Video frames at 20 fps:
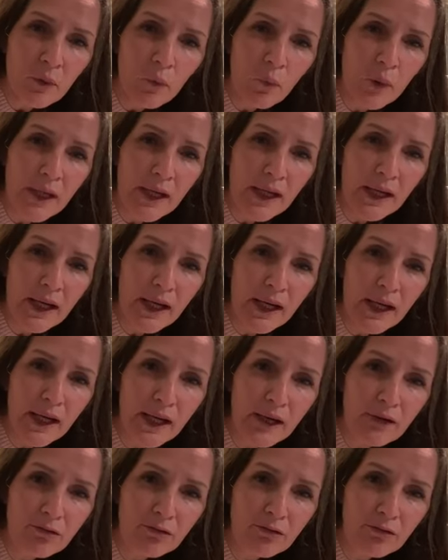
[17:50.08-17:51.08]
Where
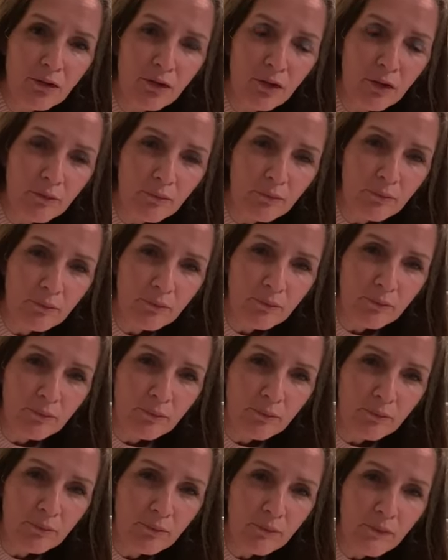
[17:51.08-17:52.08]
are from?
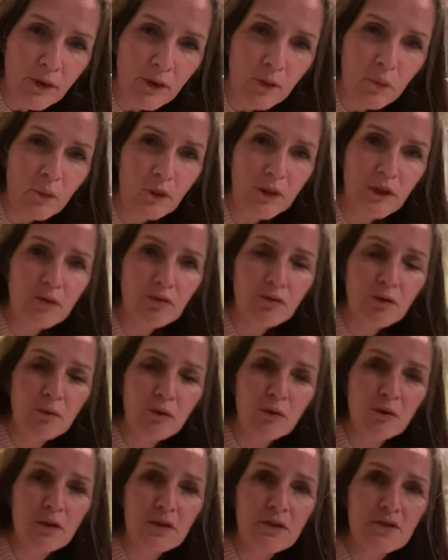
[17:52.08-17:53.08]
Where are you from?
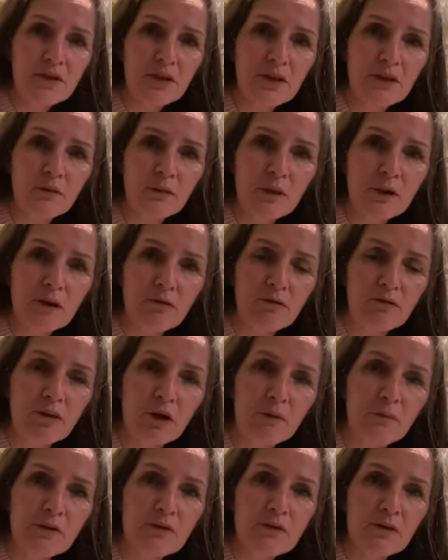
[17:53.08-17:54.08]
Or what he said or where I'm
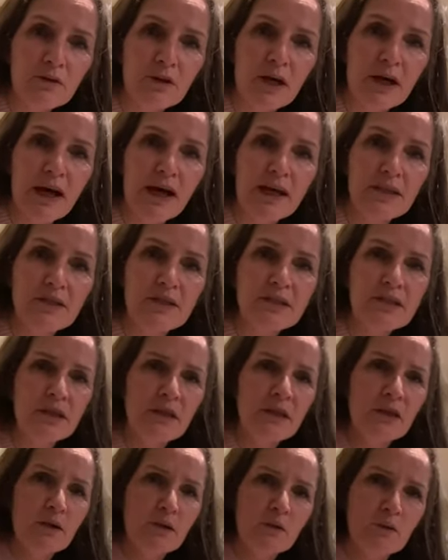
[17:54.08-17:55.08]
from? It's sort of hard.
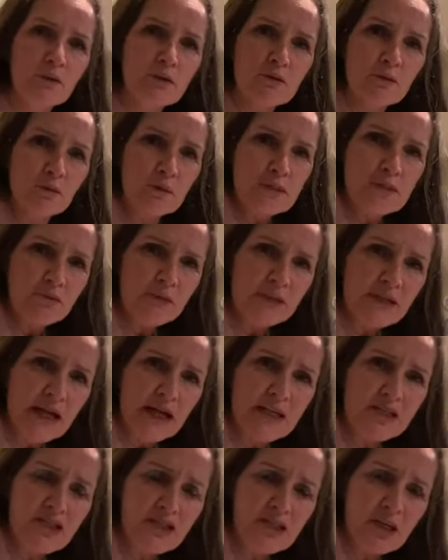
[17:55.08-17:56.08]
When someone
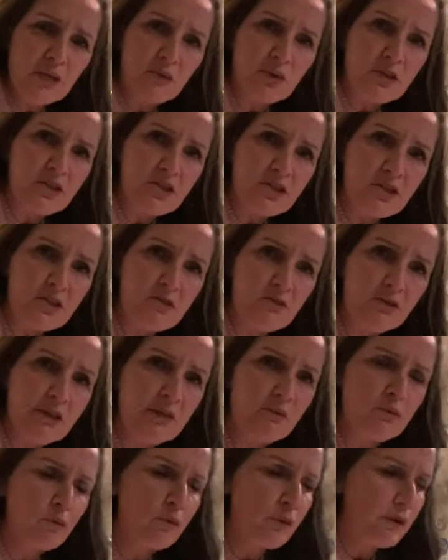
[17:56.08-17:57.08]
asks you that question, it's
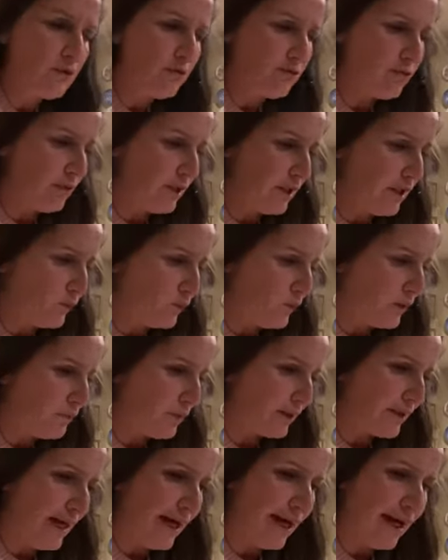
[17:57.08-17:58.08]
really, really a wee
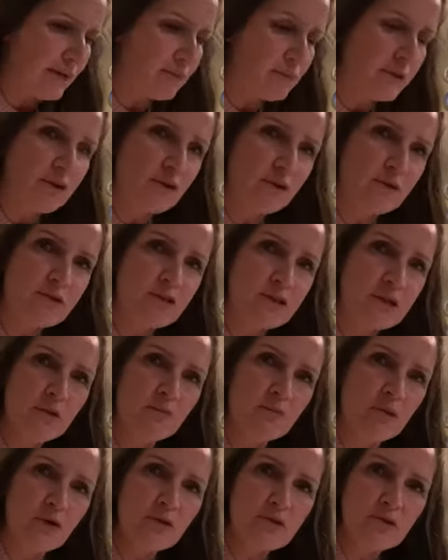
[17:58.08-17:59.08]
bit hard because
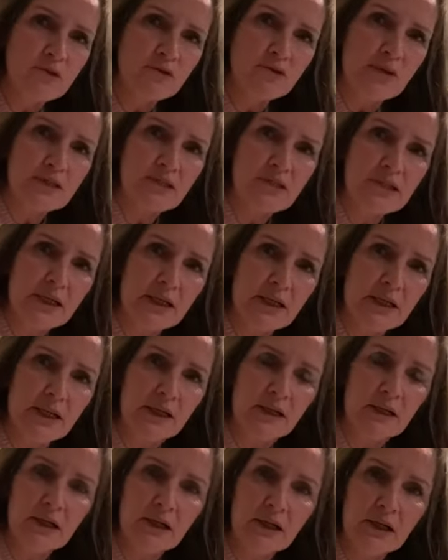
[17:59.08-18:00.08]
most of us are